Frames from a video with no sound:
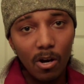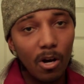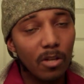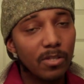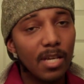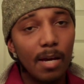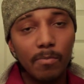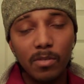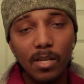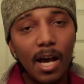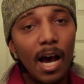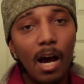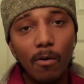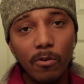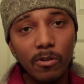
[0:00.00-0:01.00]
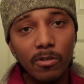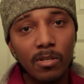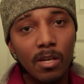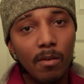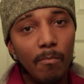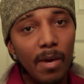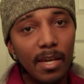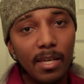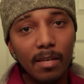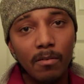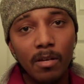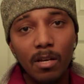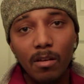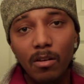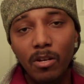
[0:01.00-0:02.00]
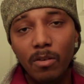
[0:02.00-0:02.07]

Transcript: all types of hours, making